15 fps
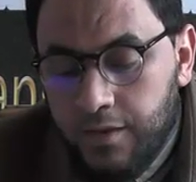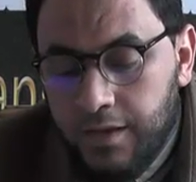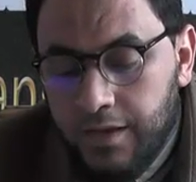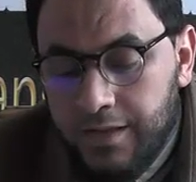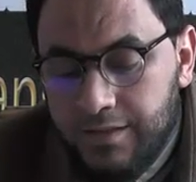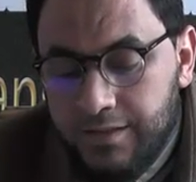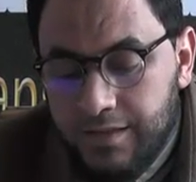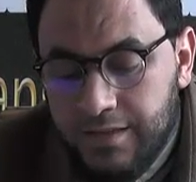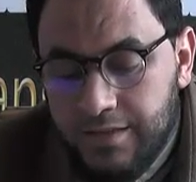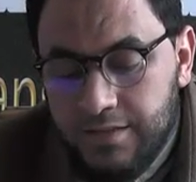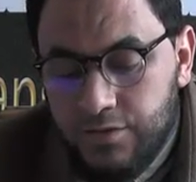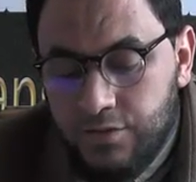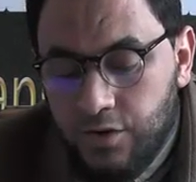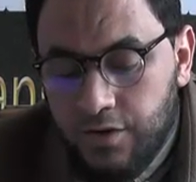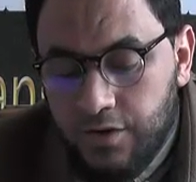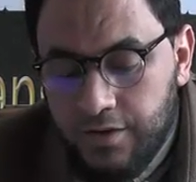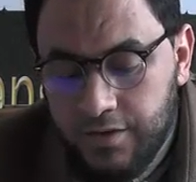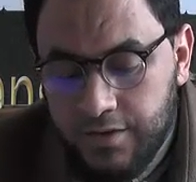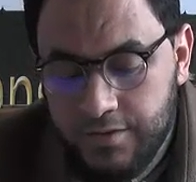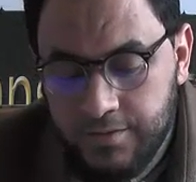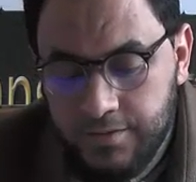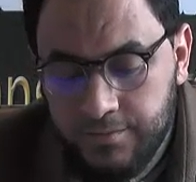intense
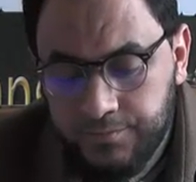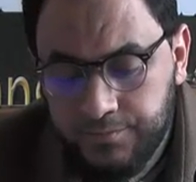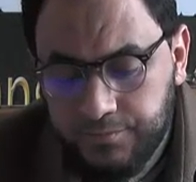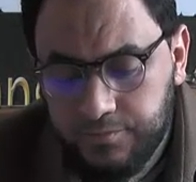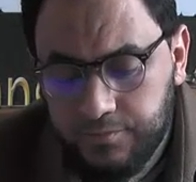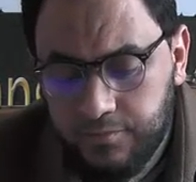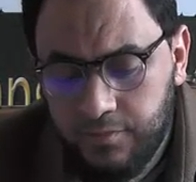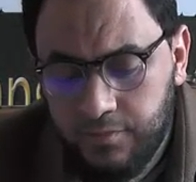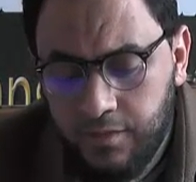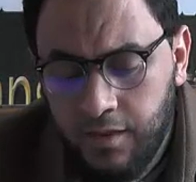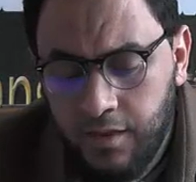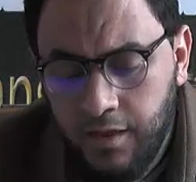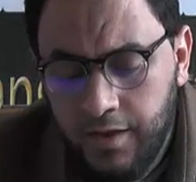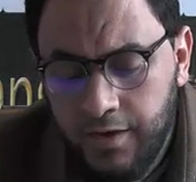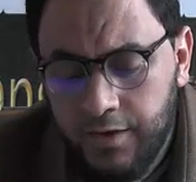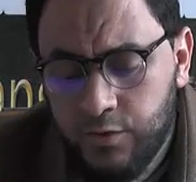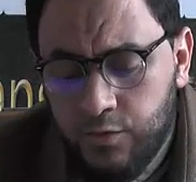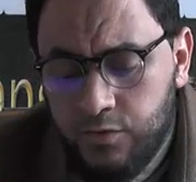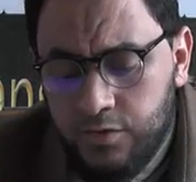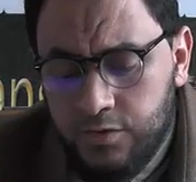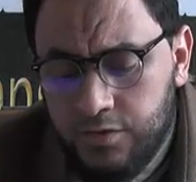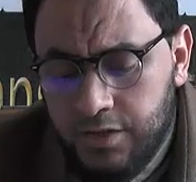darkness. and
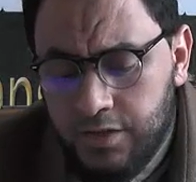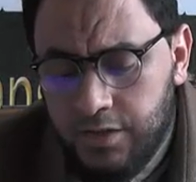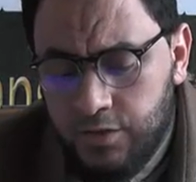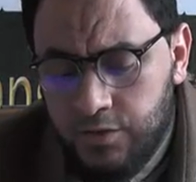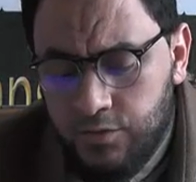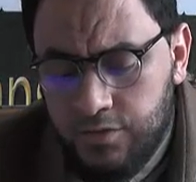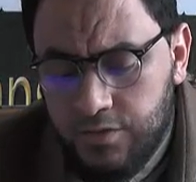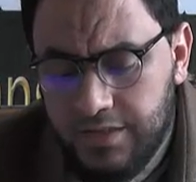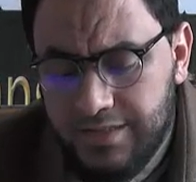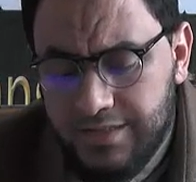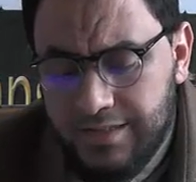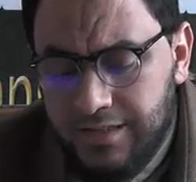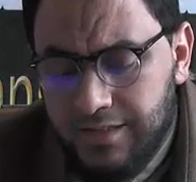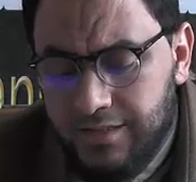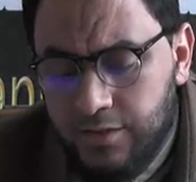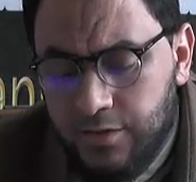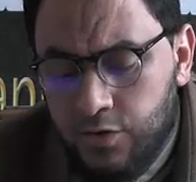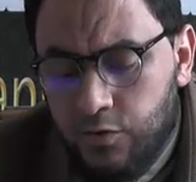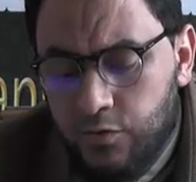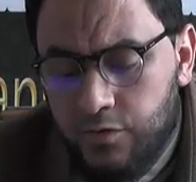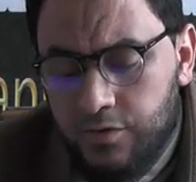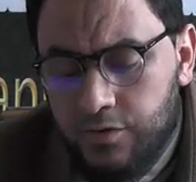you continued ascending
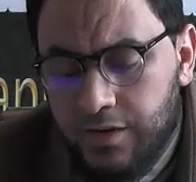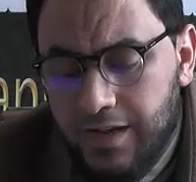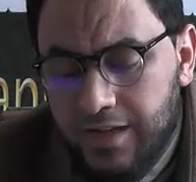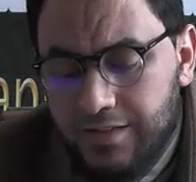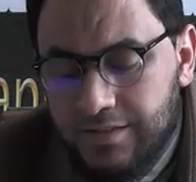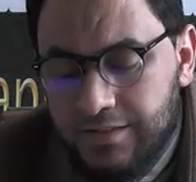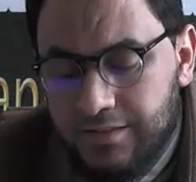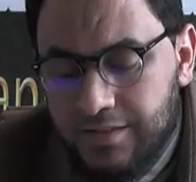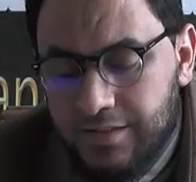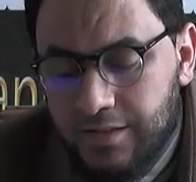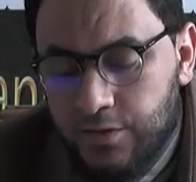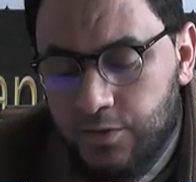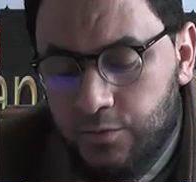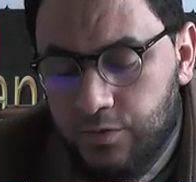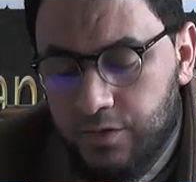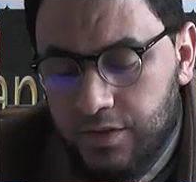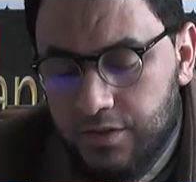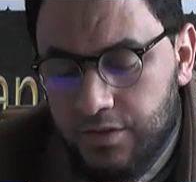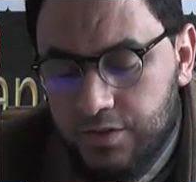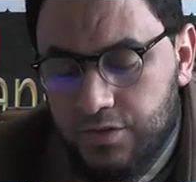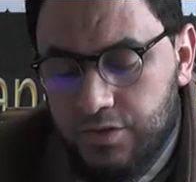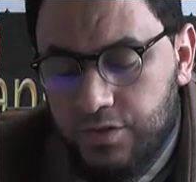overnight until you
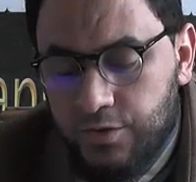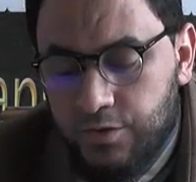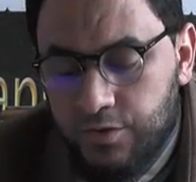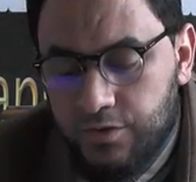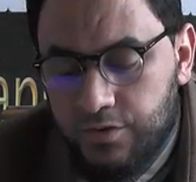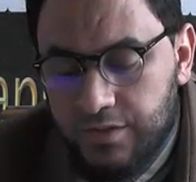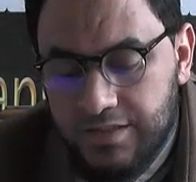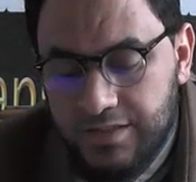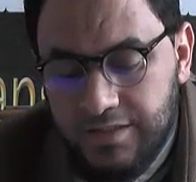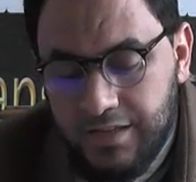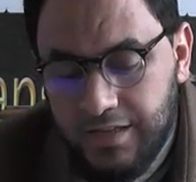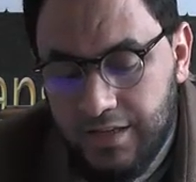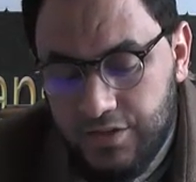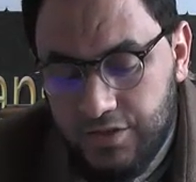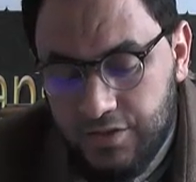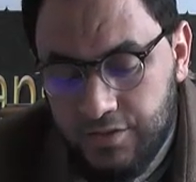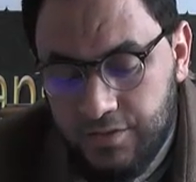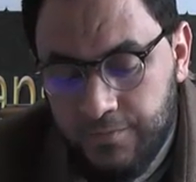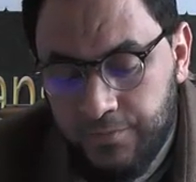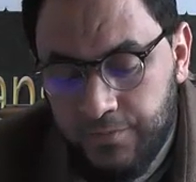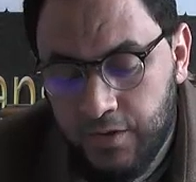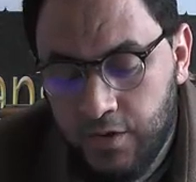reached your
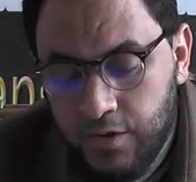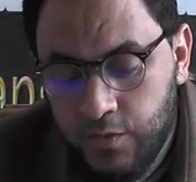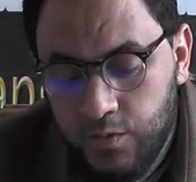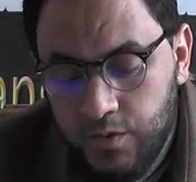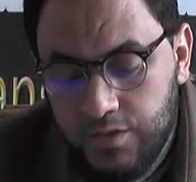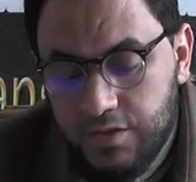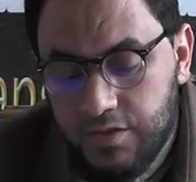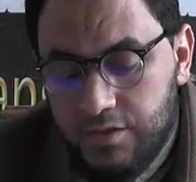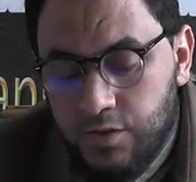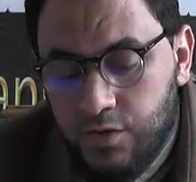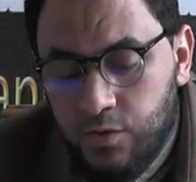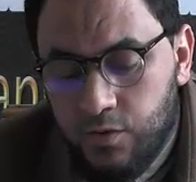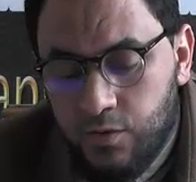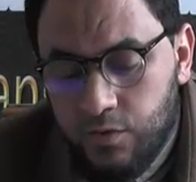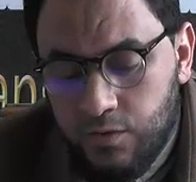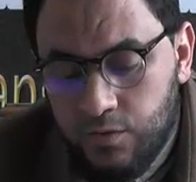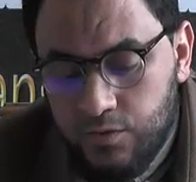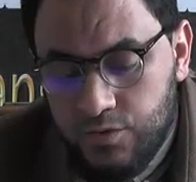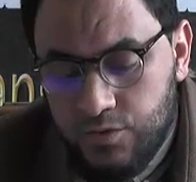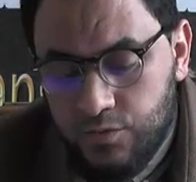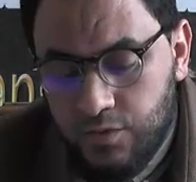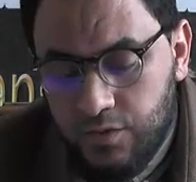destination, which is so
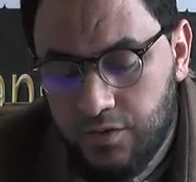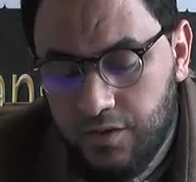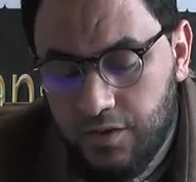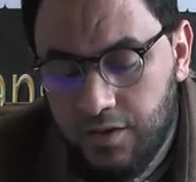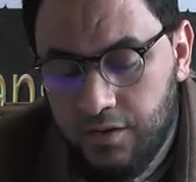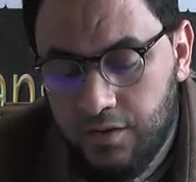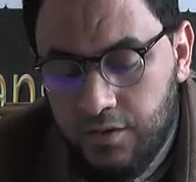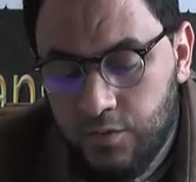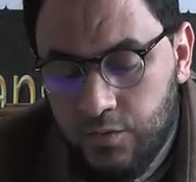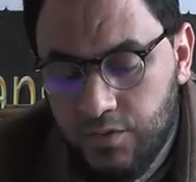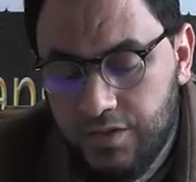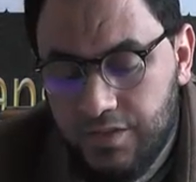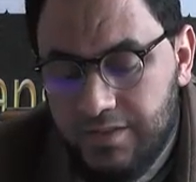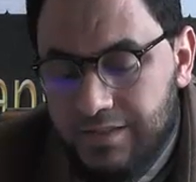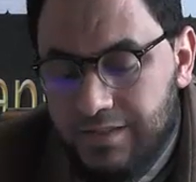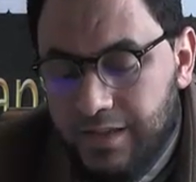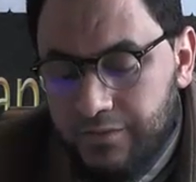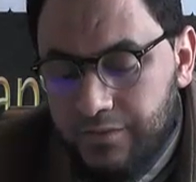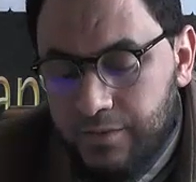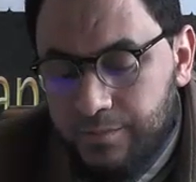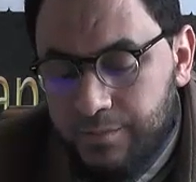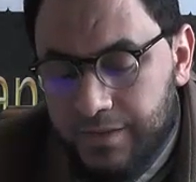close to Allah, which has
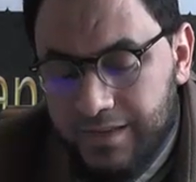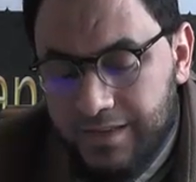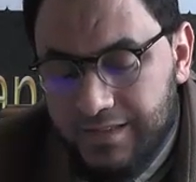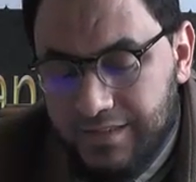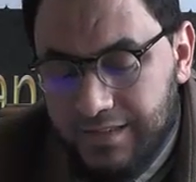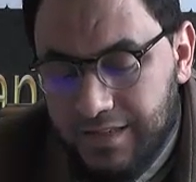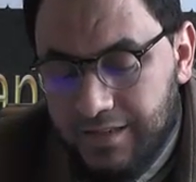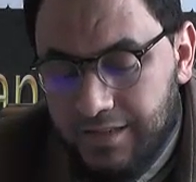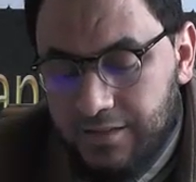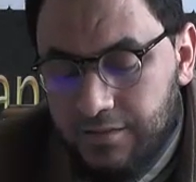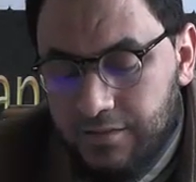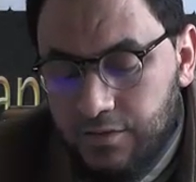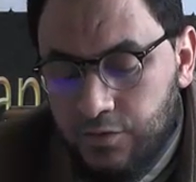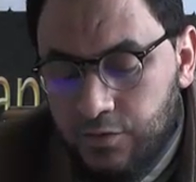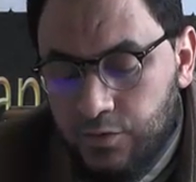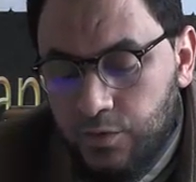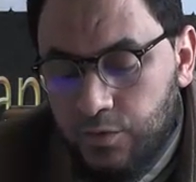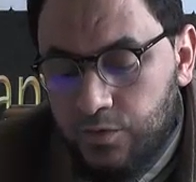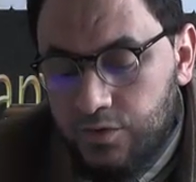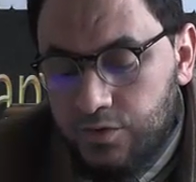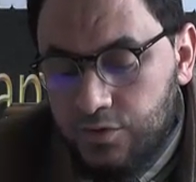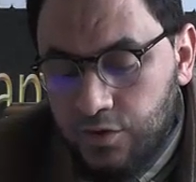never been attained
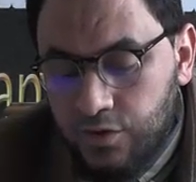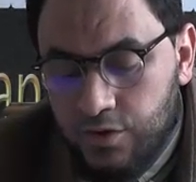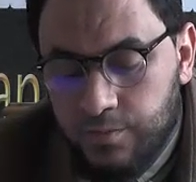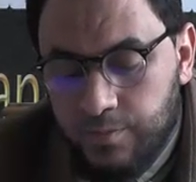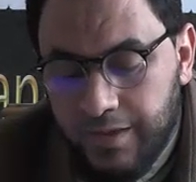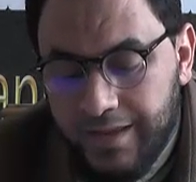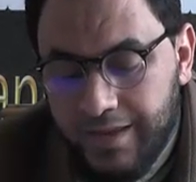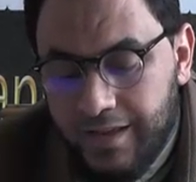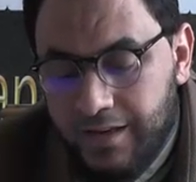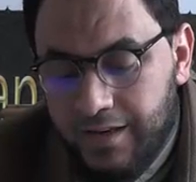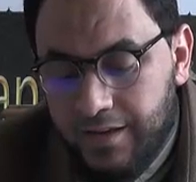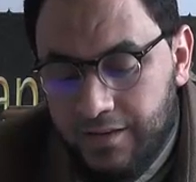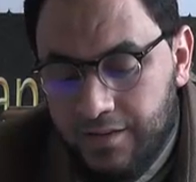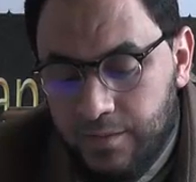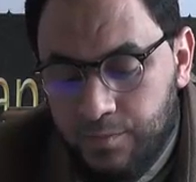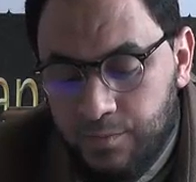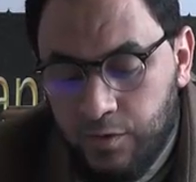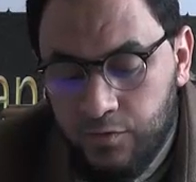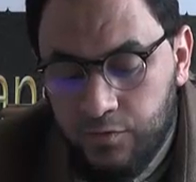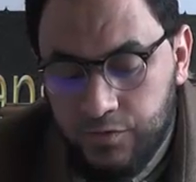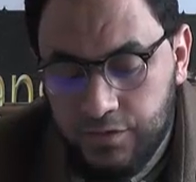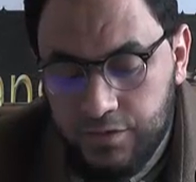nor sought by any other
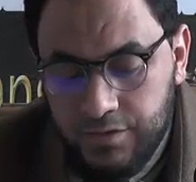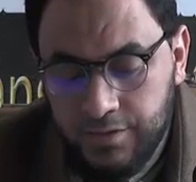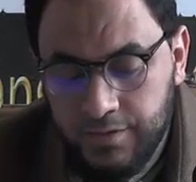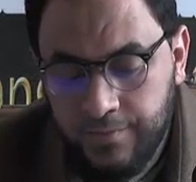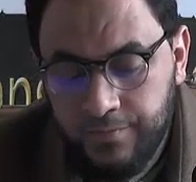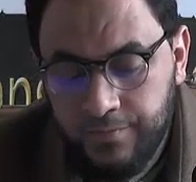prophet.